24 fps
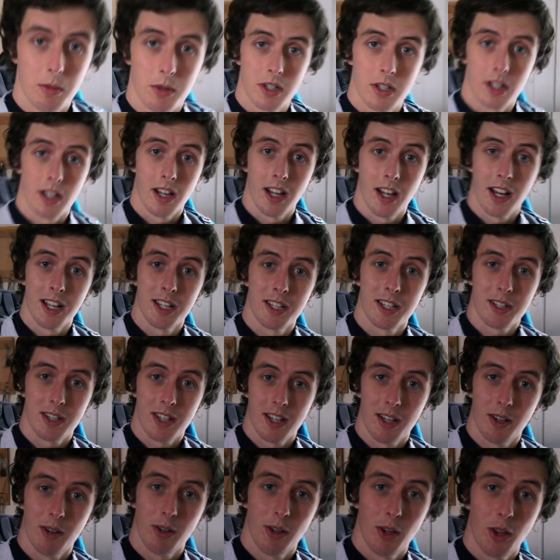as the last
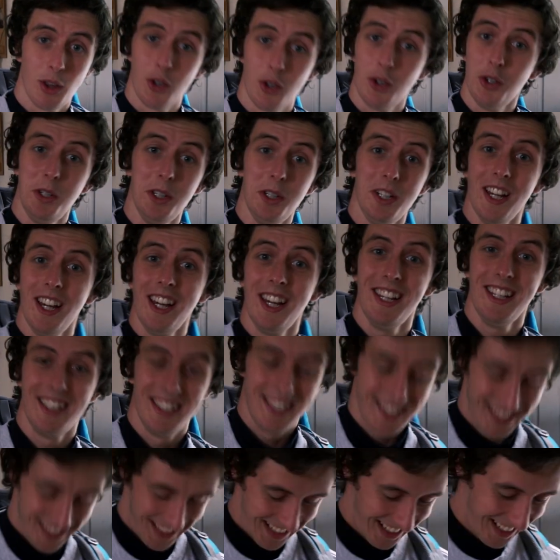3
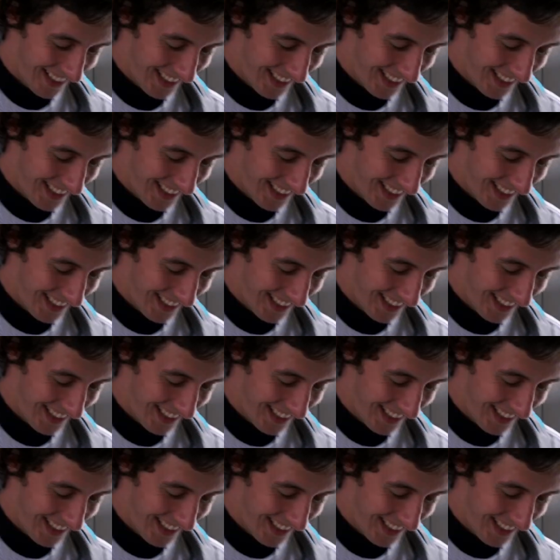days.